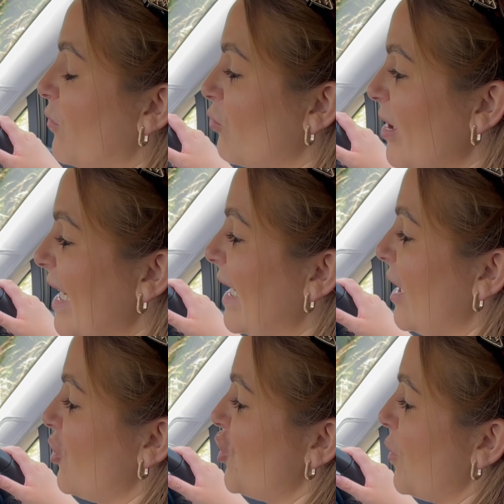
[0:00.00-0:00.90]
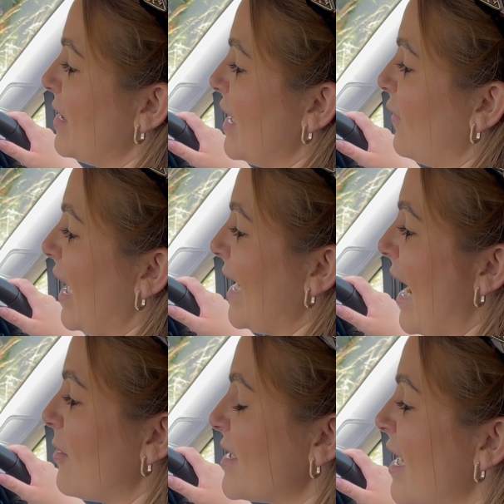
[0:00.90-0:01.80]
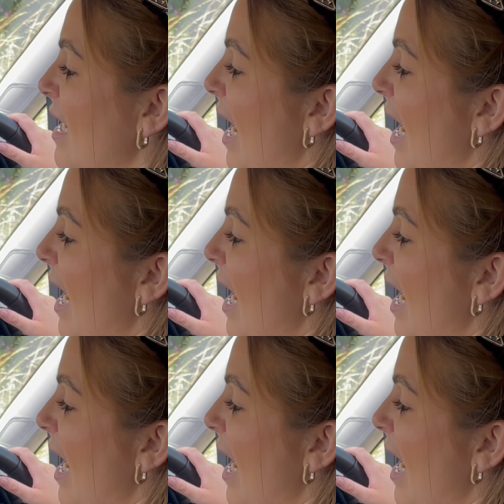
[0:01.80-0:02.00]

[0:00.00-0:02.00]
really intuitive layouts,